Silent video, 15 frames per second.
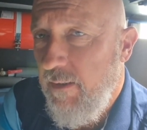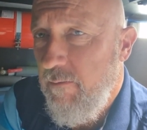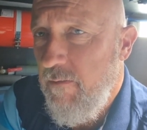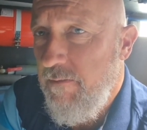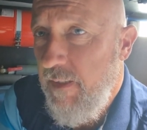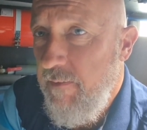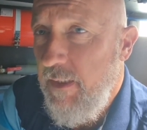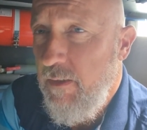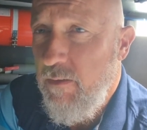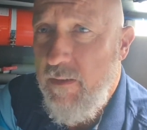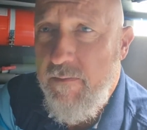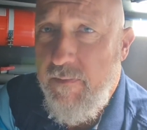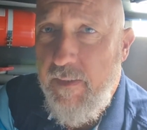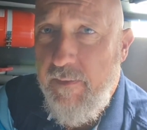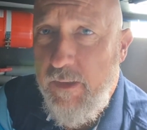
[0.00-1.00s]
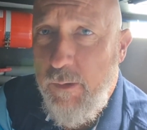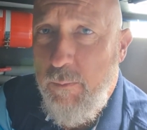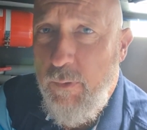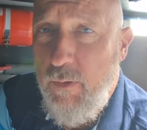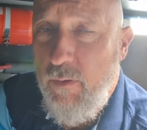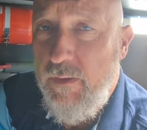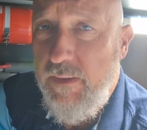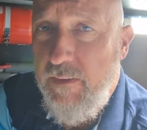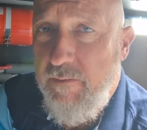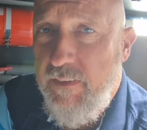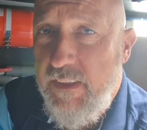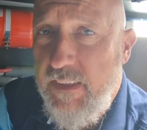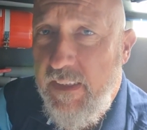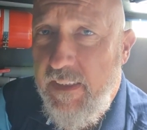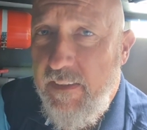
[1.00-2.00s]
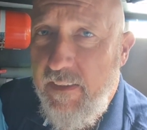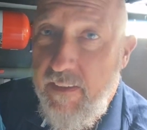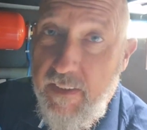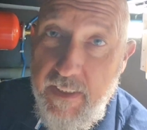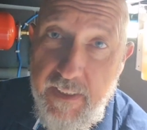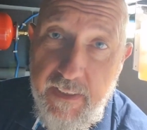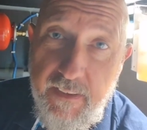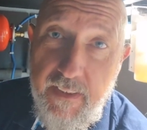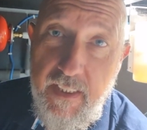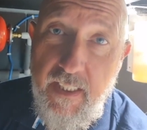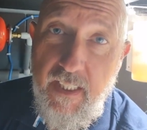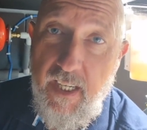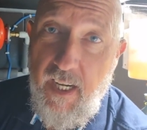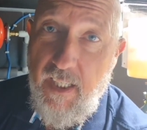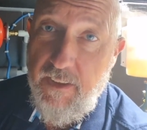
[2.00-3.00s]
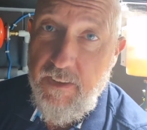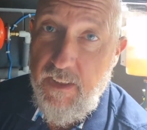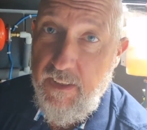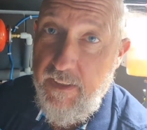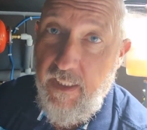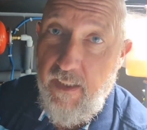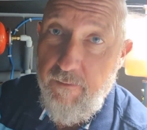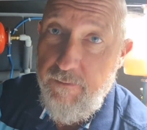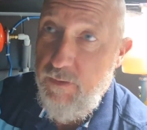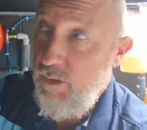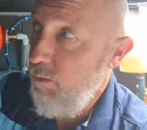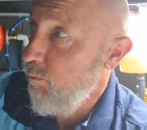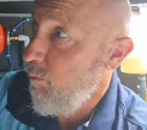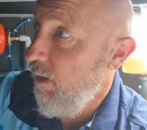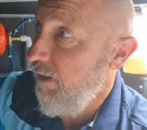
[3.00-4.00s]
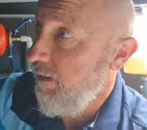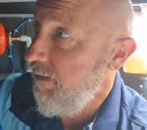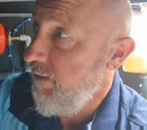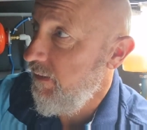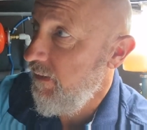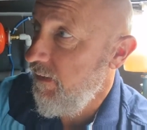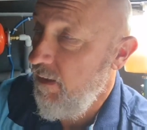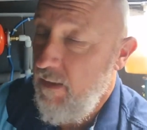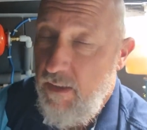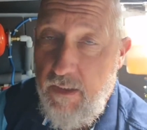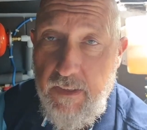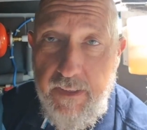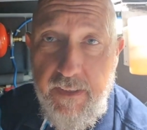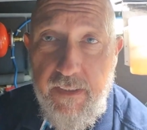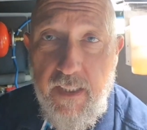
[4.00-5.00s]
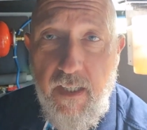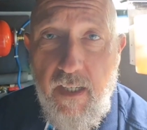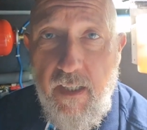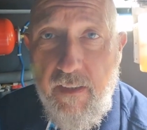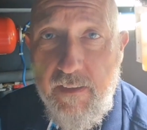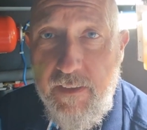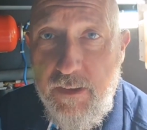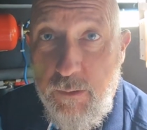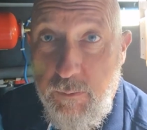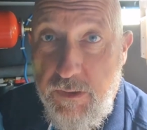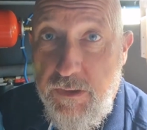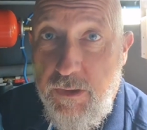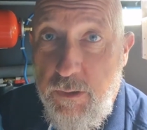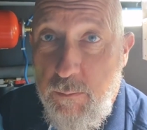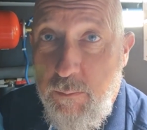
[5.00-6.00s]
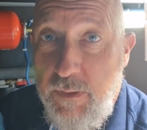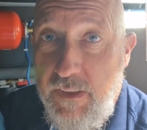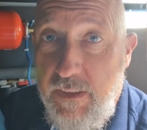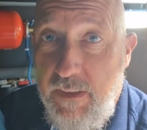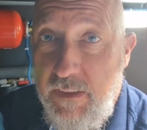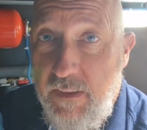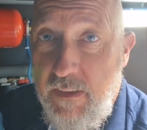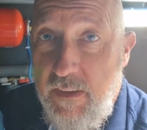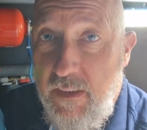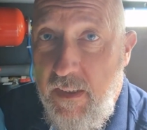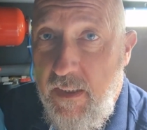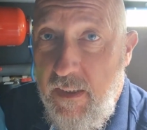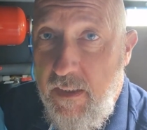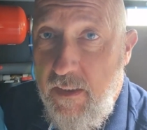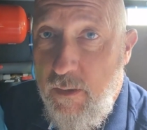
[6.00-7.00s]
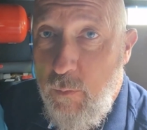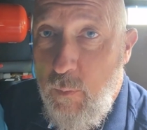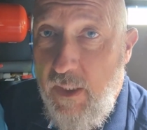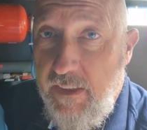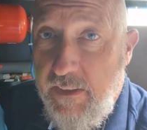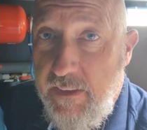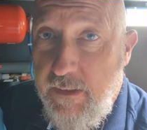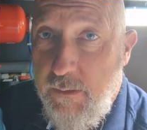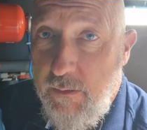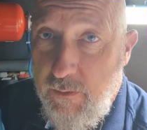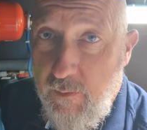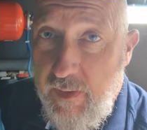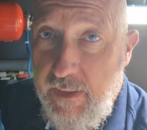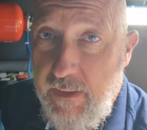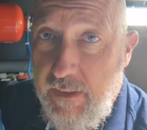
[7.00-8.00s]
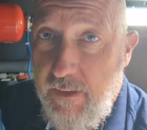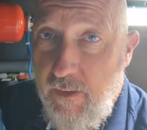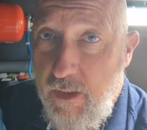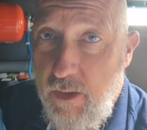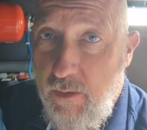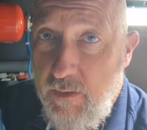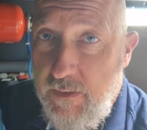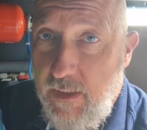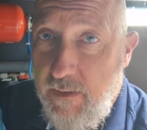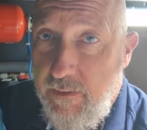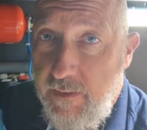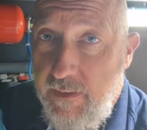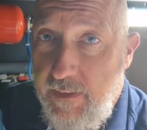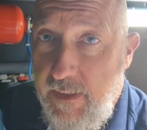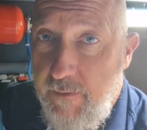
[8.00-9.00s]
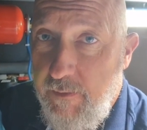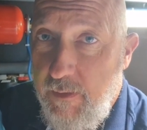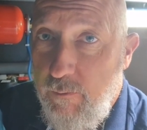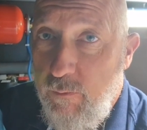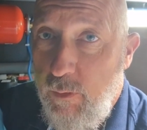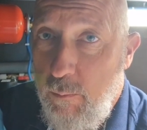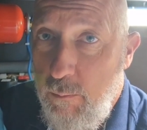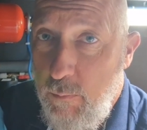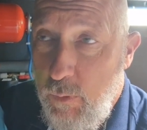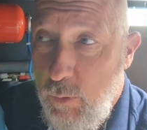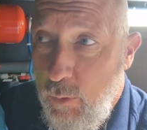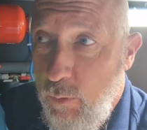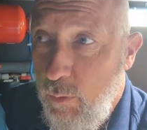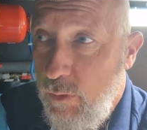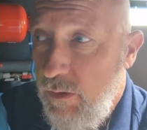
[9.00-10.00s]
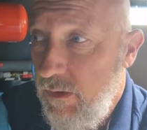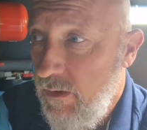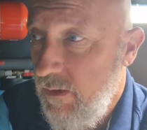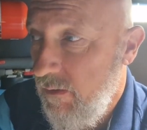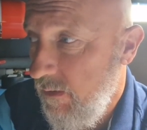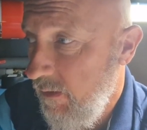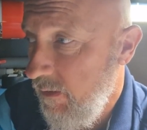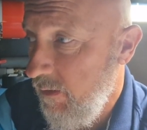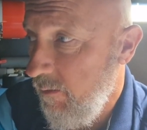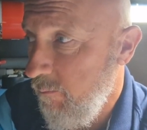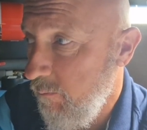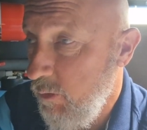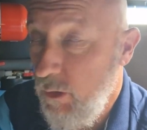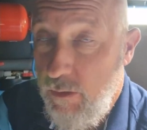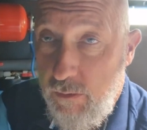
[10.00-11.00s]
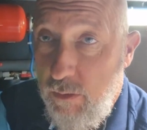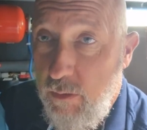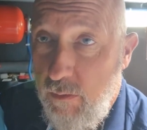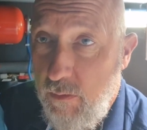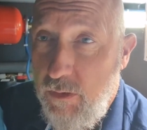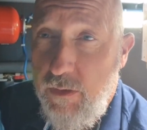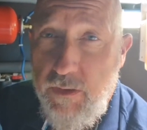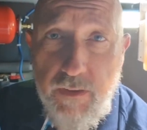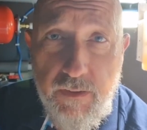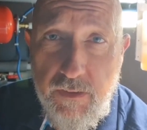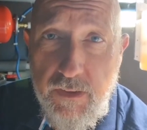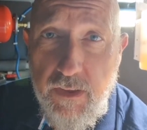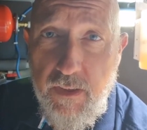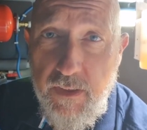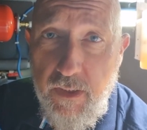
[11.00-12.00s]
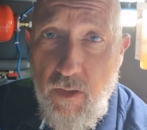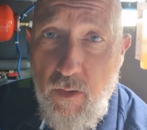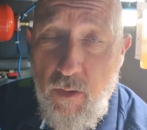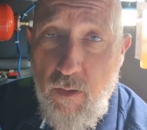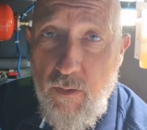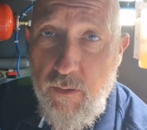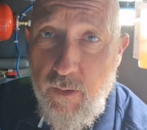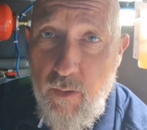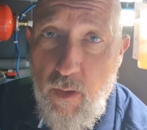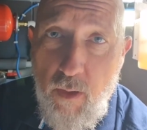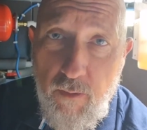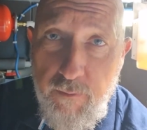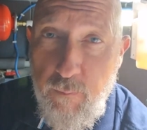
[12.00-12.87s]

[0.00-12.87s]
were very good and very supportive, saying that they actually have 2 wires in the harness which can be wired into a relay or a contactor to give it remote control, so you can turn it on or off